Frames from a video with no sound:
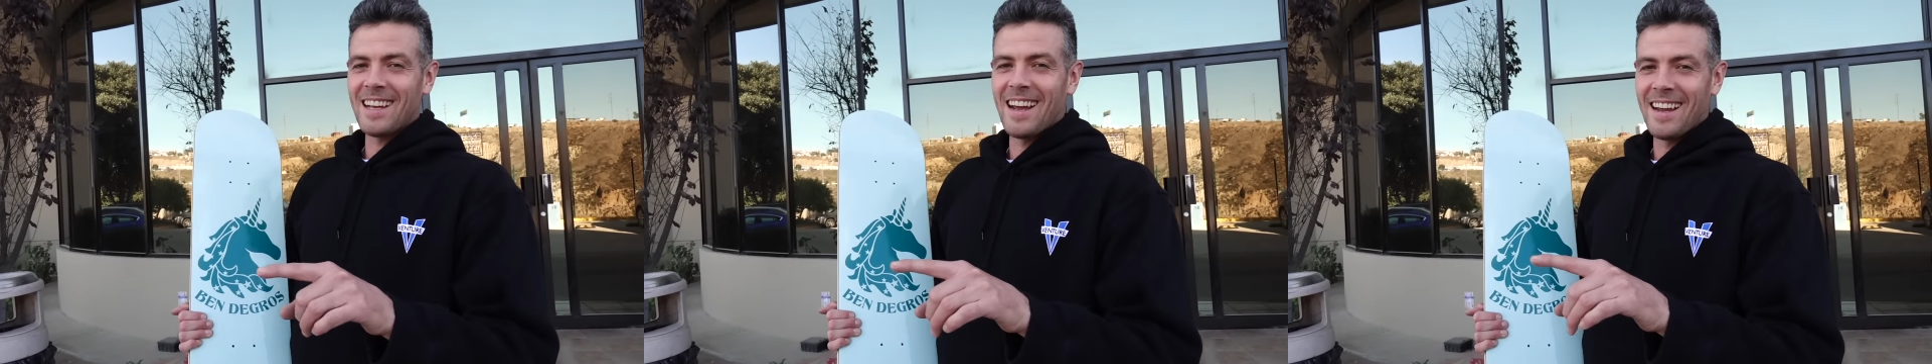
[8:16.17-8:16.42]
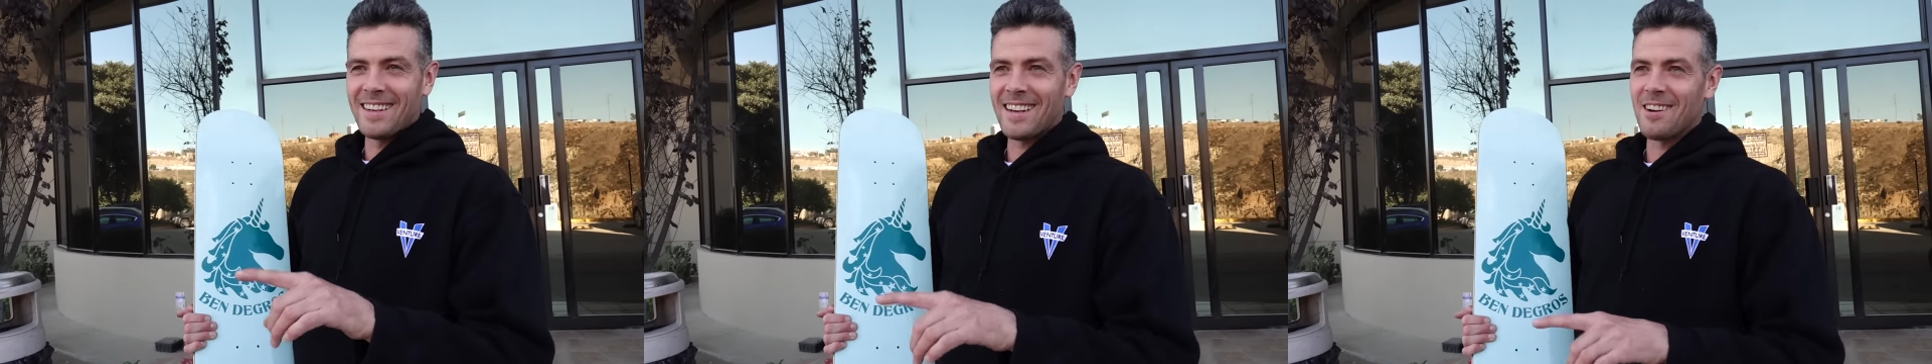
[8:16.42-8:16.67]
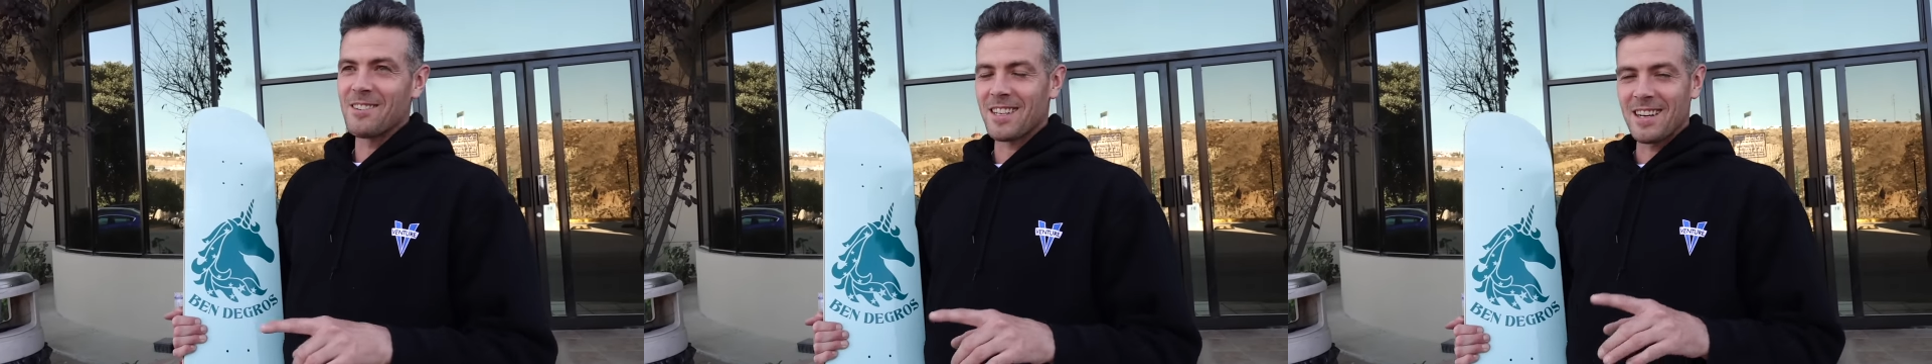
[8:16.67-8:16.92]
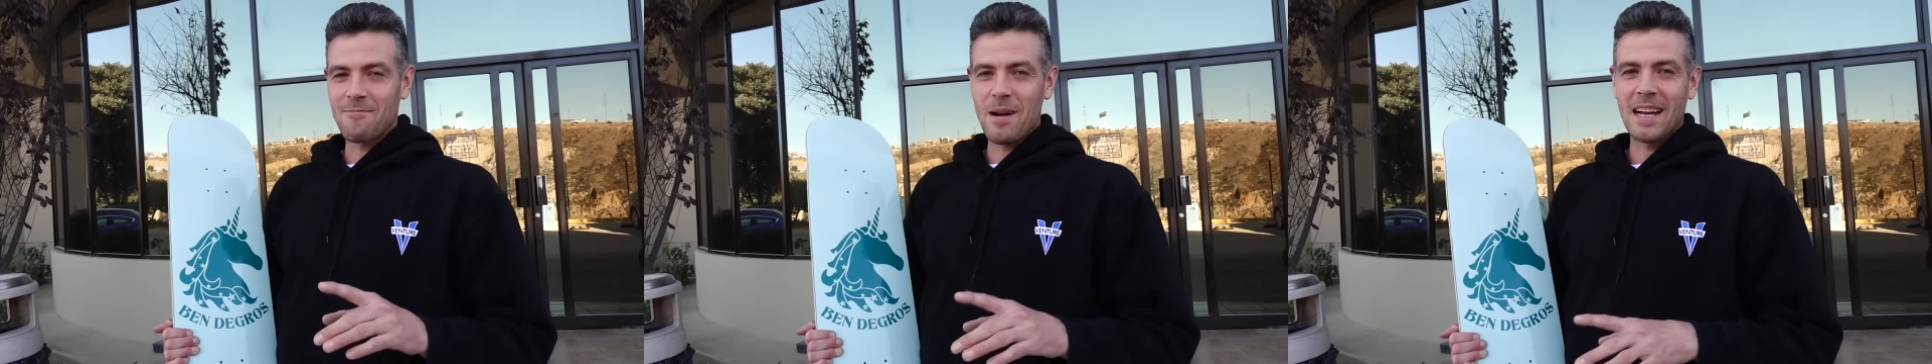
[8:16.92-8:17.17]
and I was
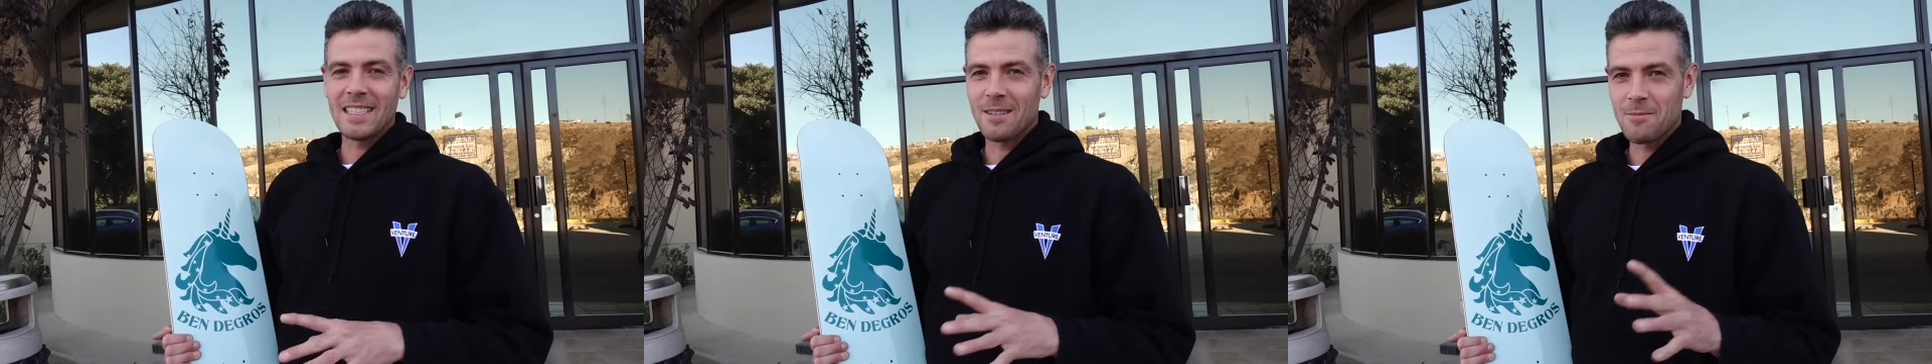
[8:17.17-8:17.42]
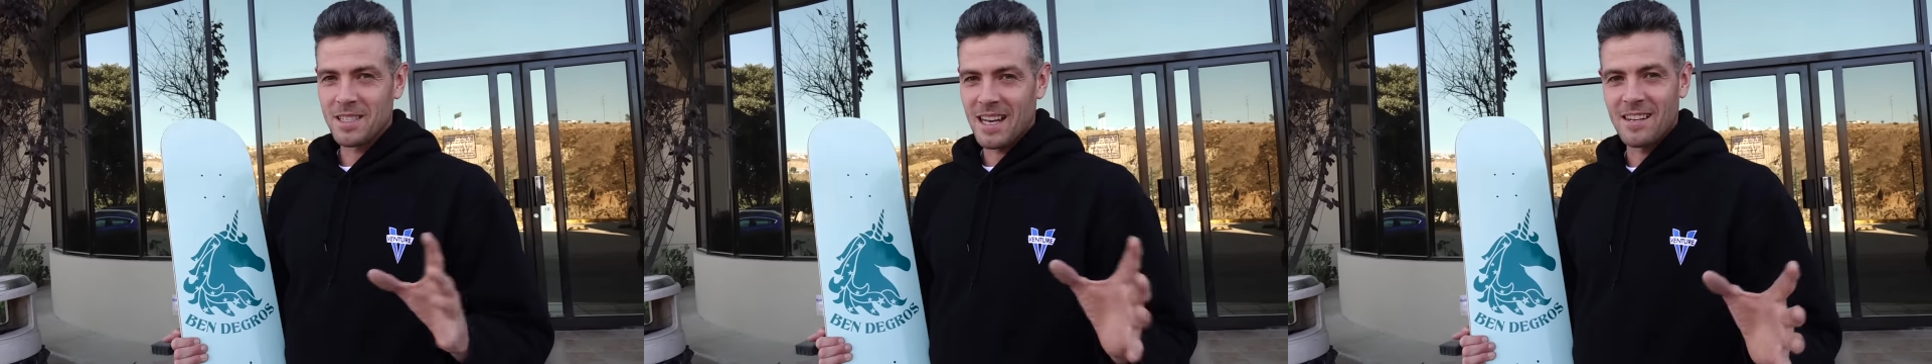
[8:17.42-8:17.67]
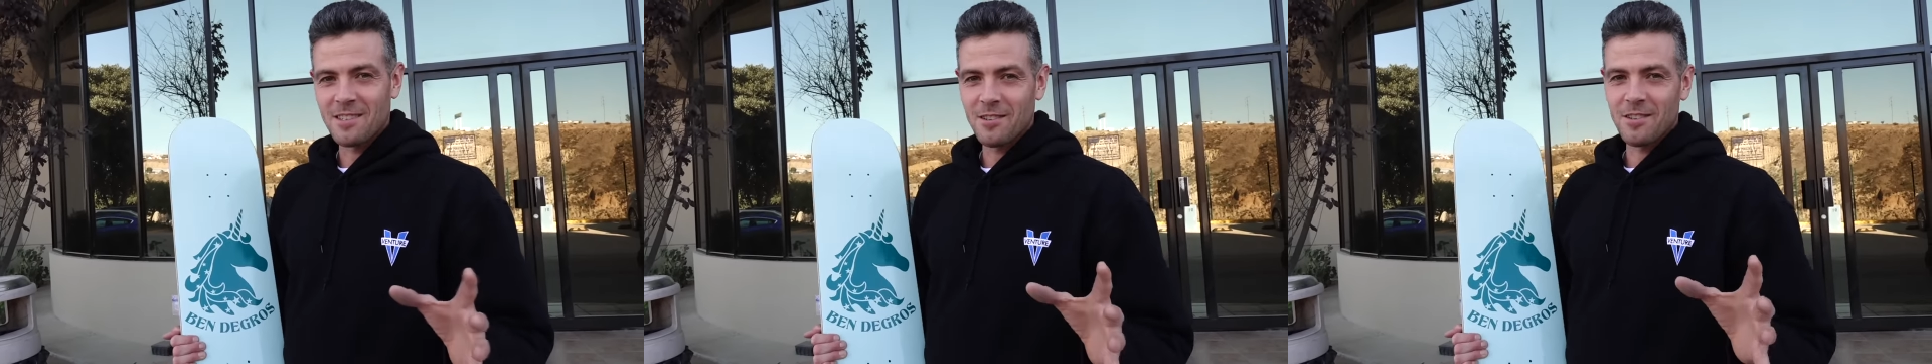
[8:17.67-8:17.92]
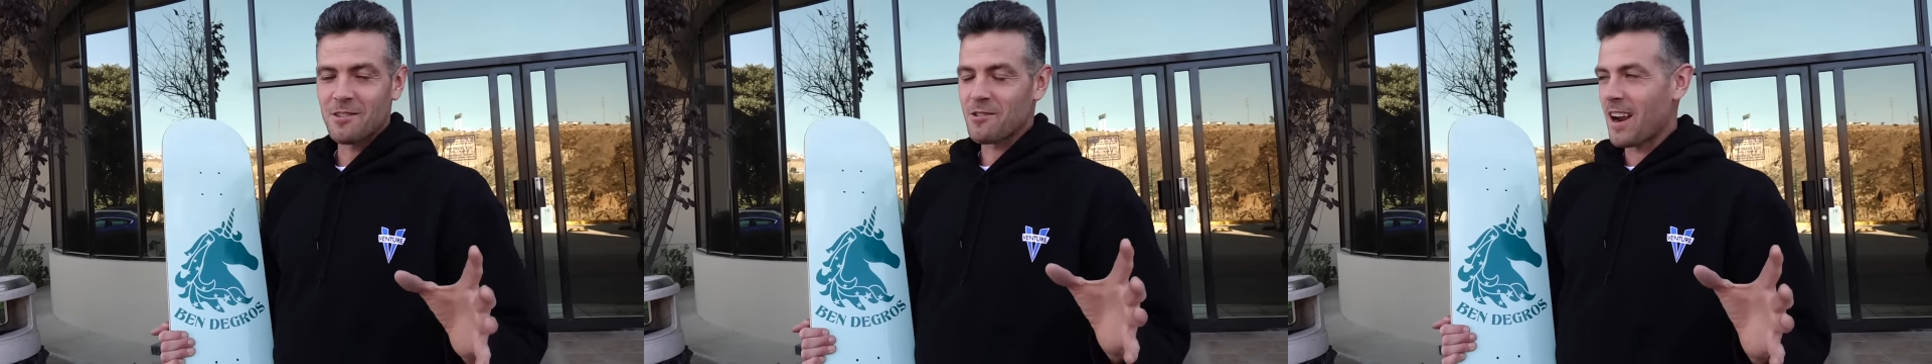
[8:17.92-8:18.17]
gonna buy some
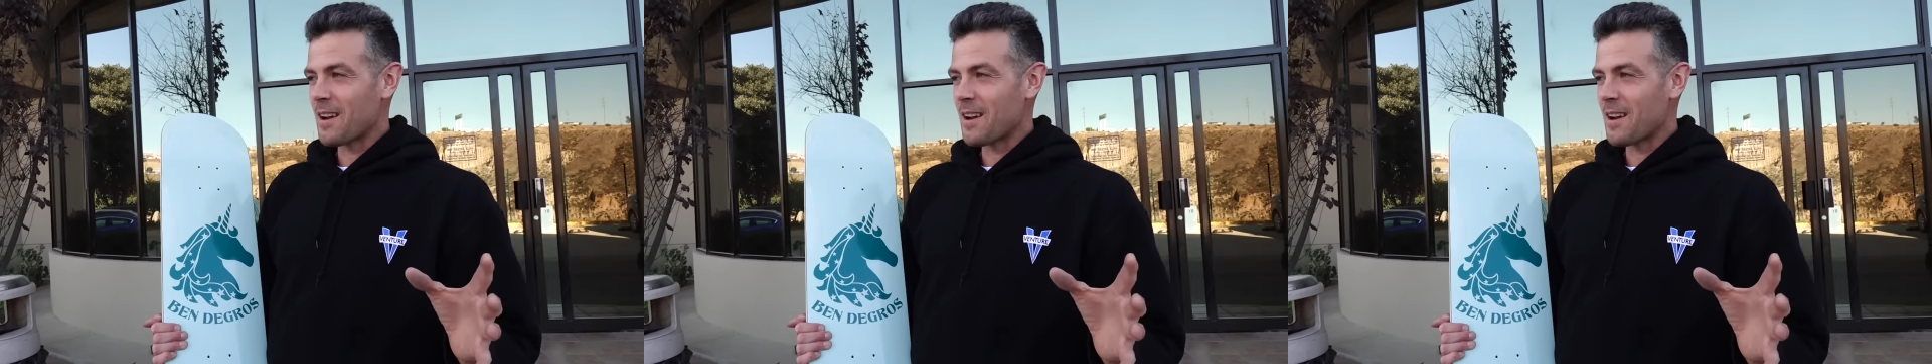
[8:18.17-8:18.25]
stencil to try